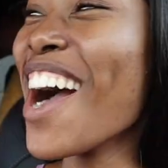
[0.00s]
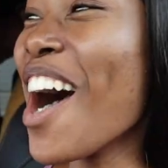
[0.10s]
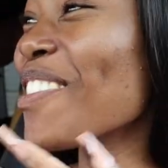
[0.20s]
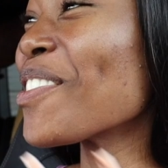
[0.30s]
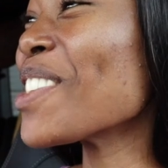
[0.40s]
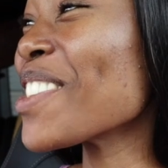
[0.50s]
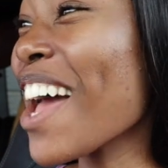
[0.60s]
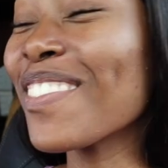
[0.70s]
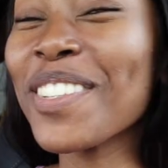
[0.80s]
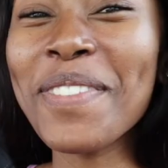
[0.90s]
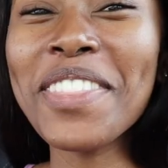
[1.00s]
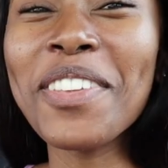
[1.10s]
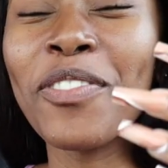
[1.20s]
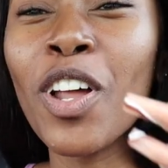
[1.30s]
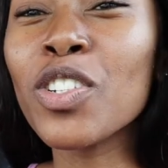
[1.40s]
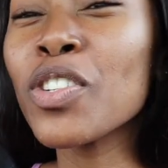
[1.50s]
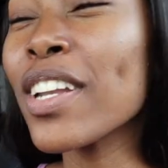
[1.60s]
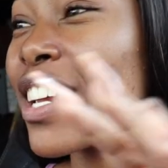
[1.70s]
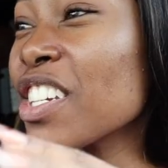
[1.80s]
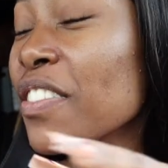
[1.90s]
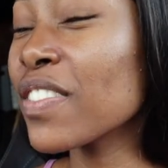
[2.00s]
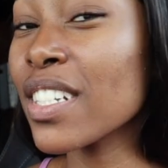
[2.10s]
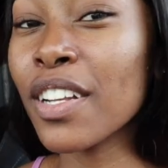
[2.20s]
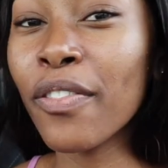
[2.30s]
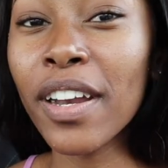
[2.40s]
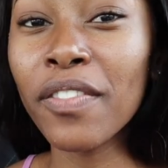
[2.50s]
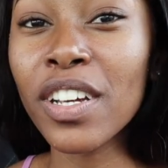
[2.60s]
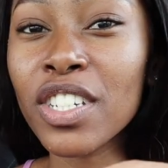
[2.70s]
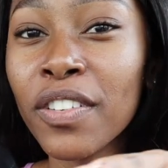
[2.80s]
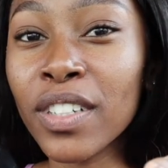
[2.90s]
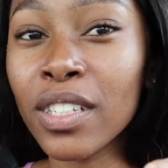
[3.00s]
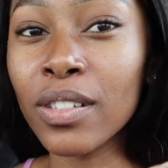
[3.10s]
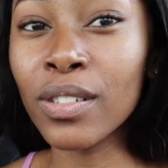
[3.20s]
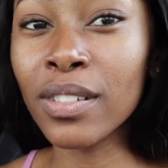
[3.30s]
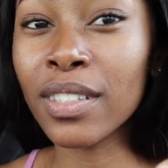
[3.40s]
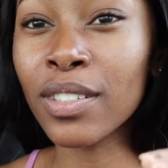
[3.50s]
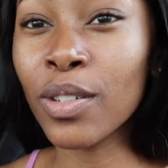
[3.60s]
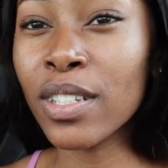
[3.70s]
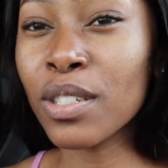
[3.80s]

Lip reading: Of course you have to be in the vlog. Should I shift? Is it fine if I shift it or is it going